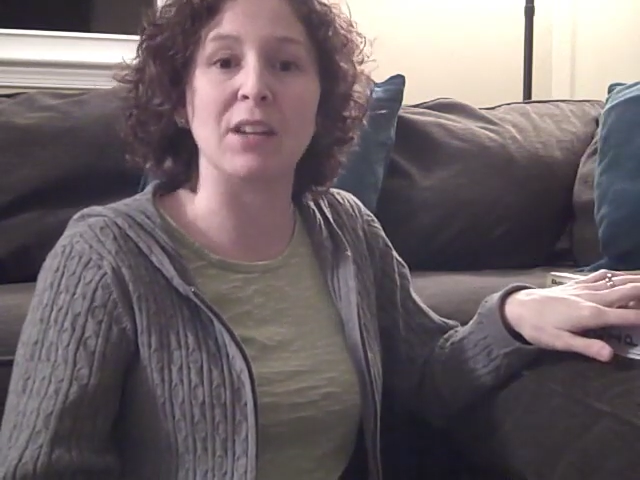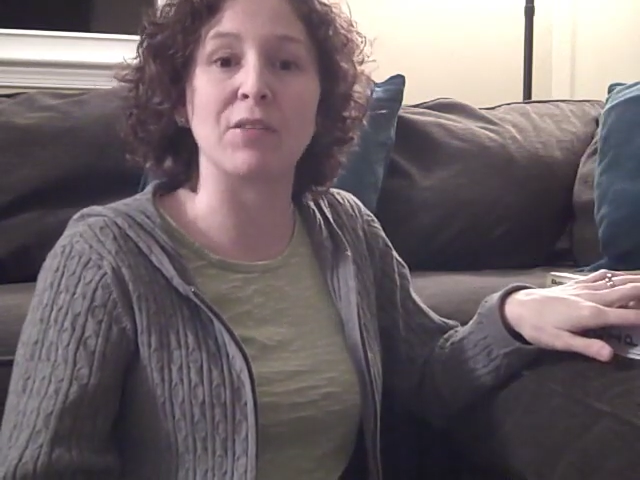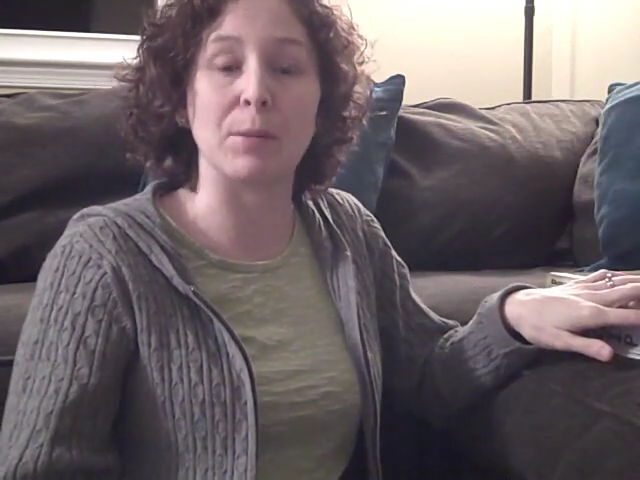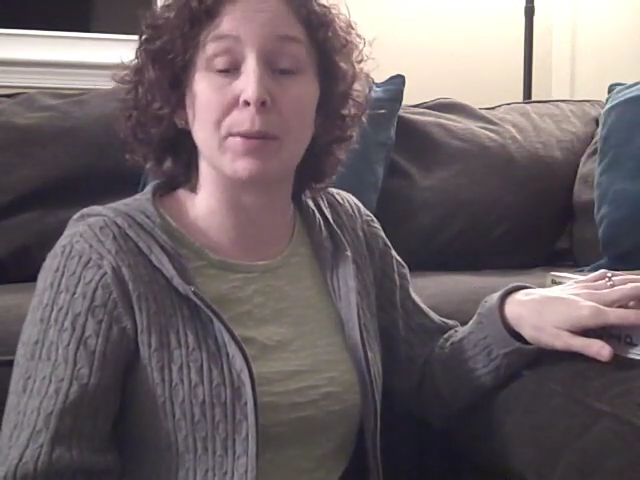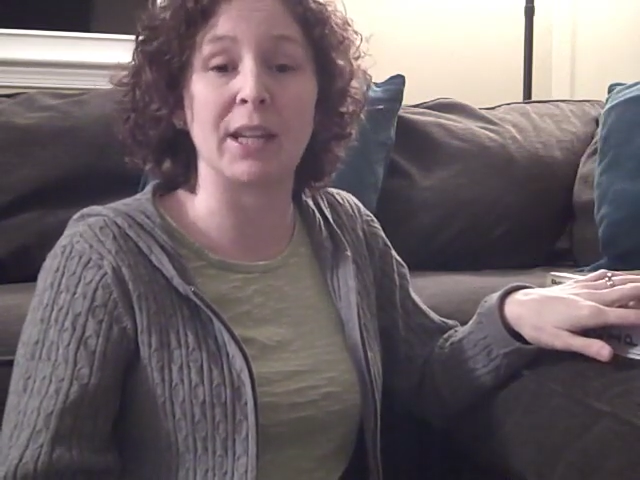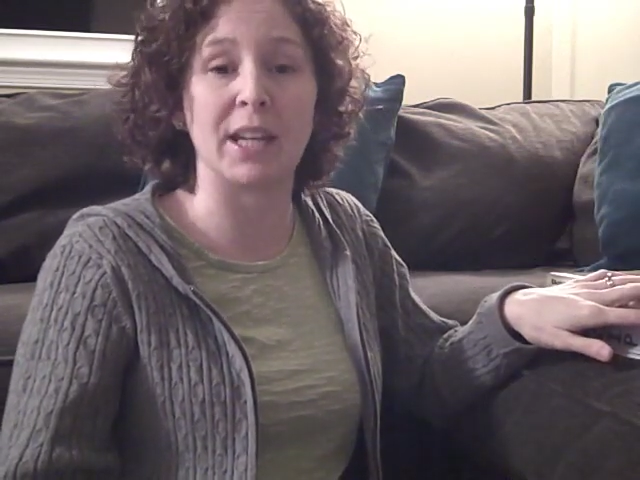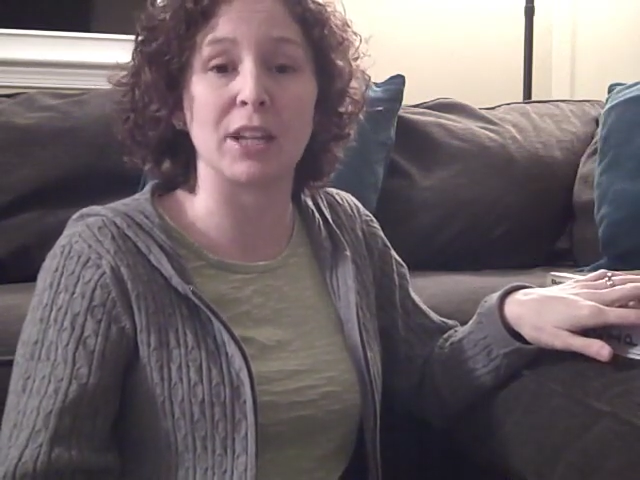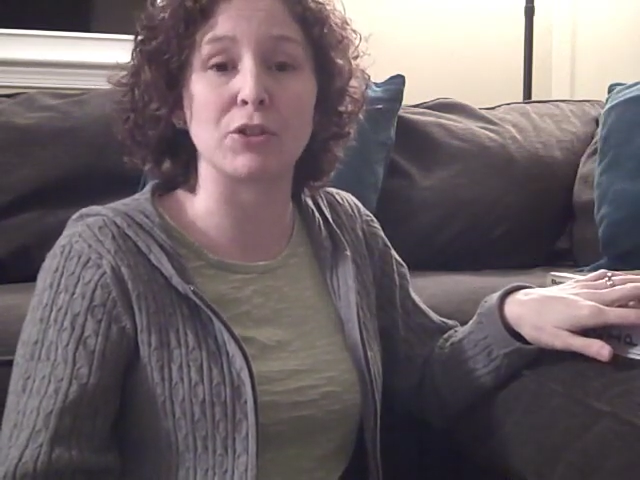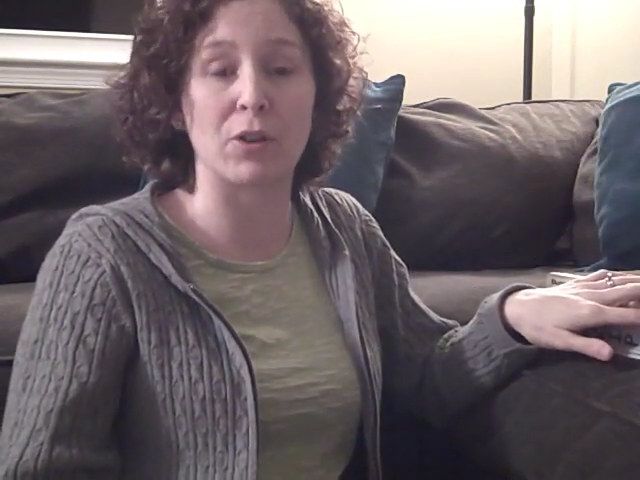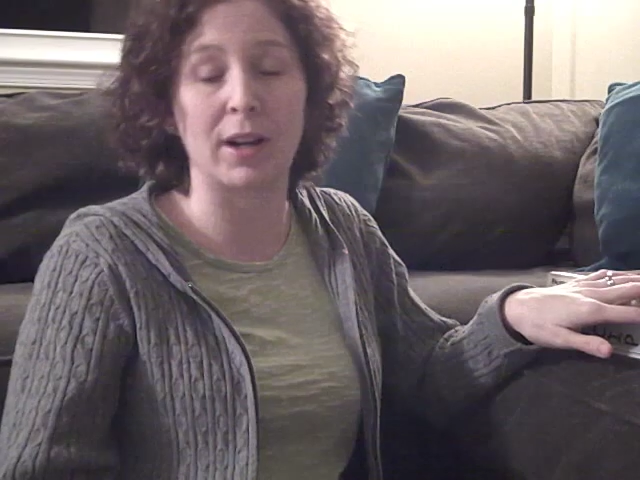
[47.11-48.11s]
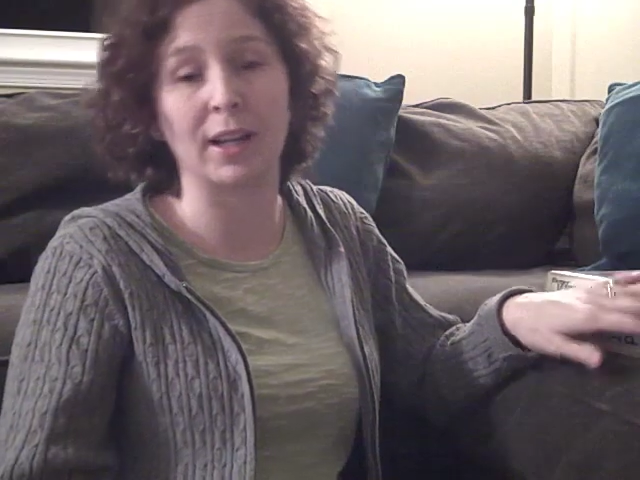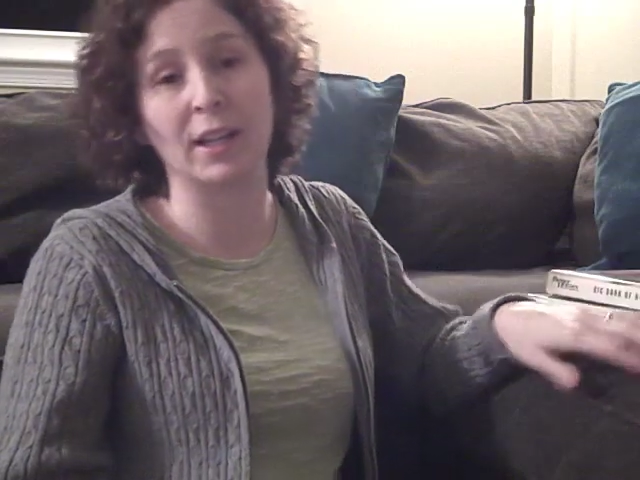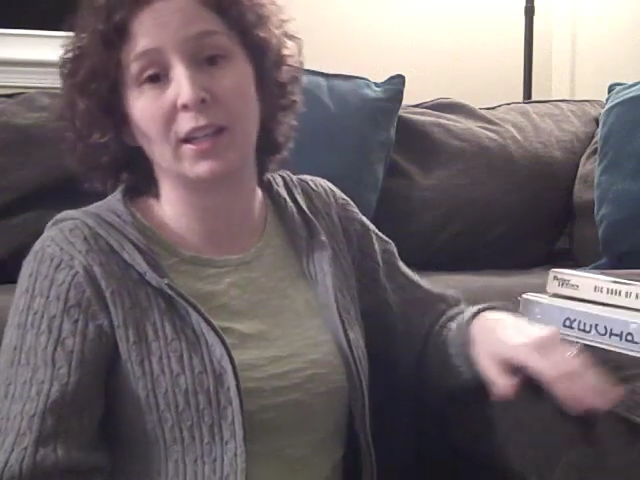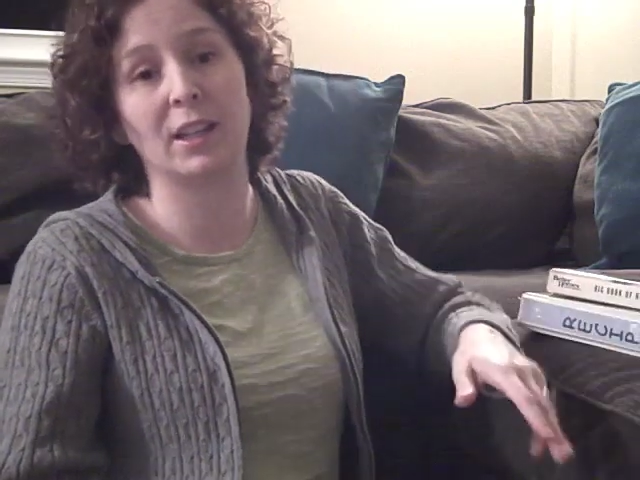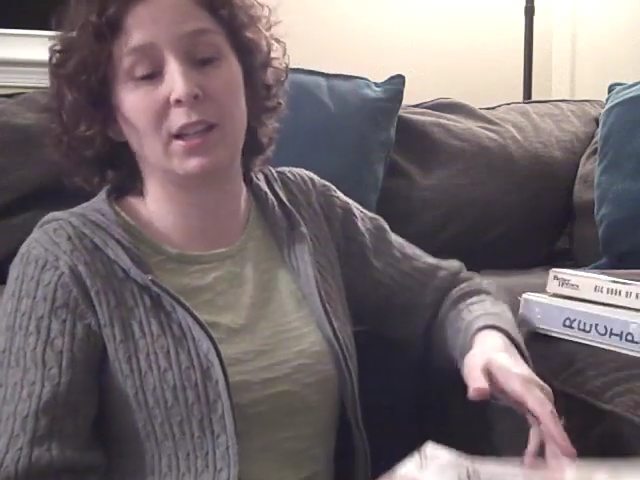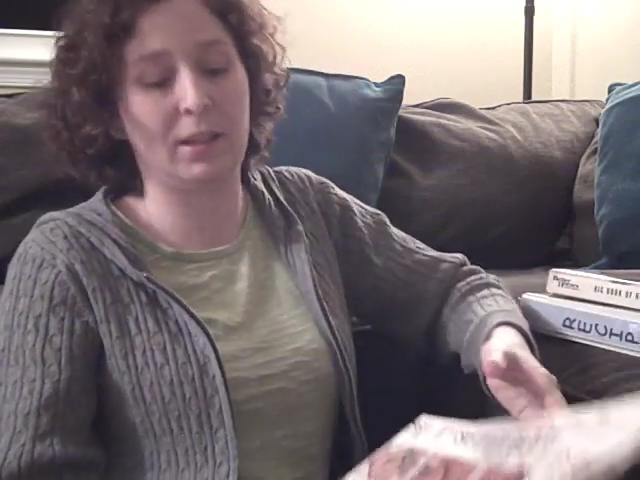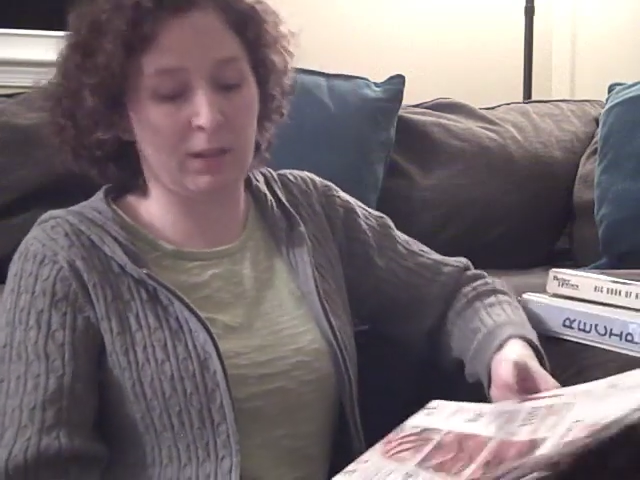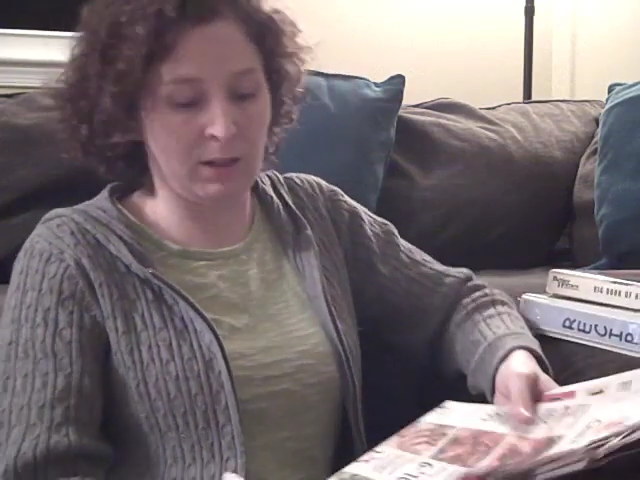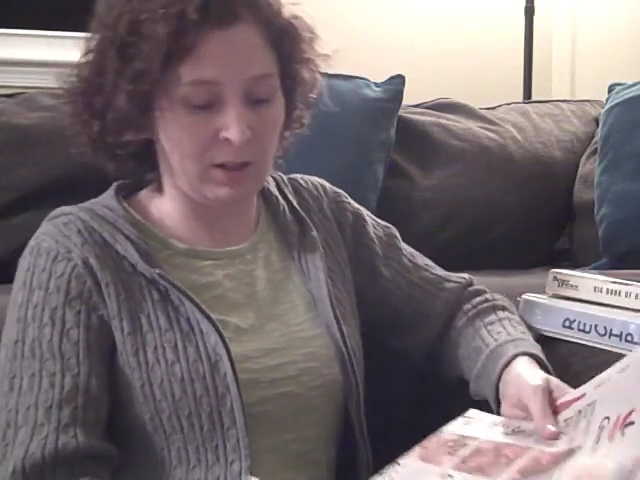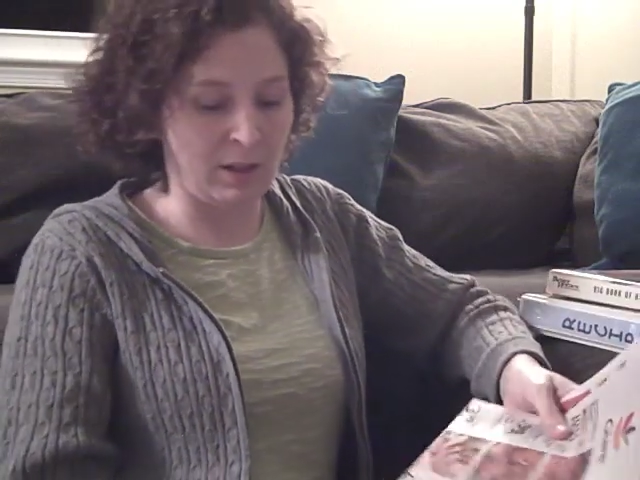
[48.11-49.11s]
if I'm planning on trying anything.